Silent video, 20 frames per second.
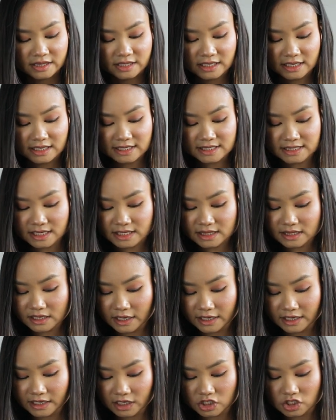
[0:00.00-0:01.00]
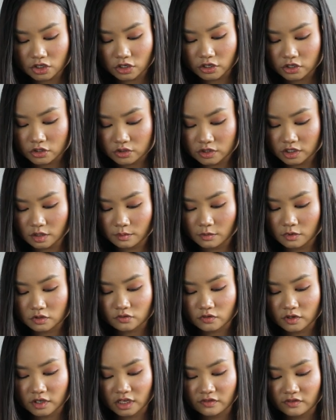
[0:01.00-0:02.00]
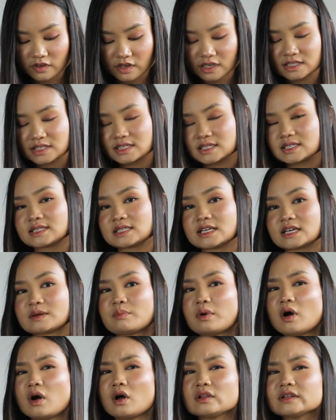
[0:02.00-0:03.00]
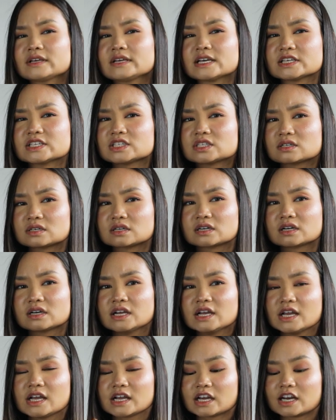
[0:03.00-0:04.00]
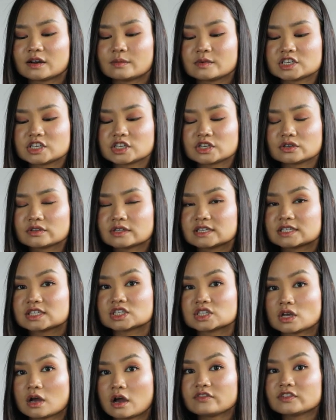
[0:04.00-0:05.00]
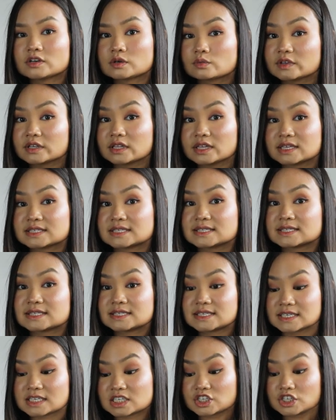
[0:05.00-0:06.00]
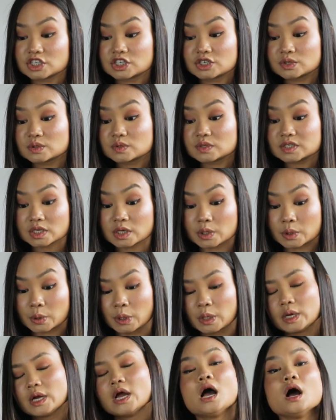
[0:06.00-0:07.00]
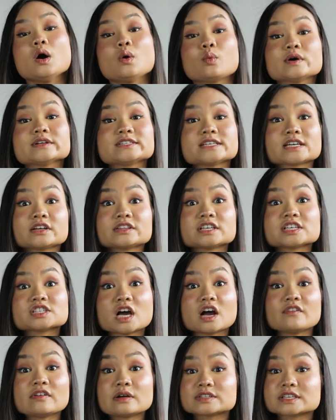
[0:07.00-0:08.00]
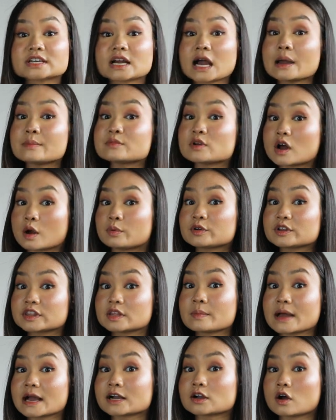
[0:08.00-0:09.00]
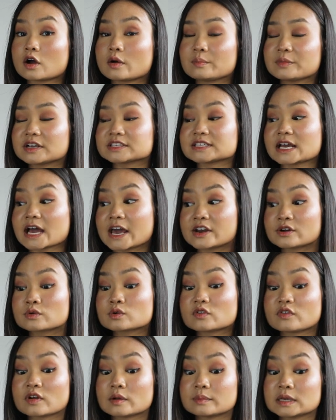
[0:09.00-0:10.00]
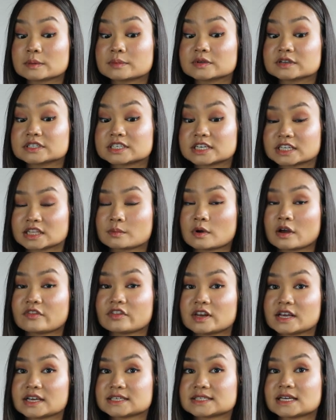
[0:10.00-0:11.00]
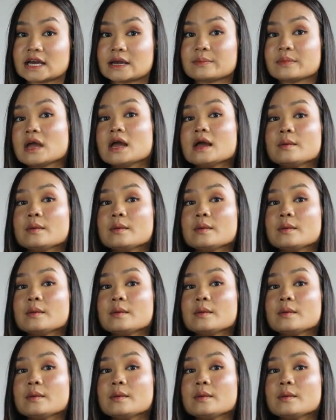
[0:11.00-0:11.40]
The inside lining is not usually the most forgiving. It's this like polyester kind of material that's soft and really likes to stick to you. So once I got these off, I was like, I'm not putting them back on because I don't know if I'll be able to take them off the next time.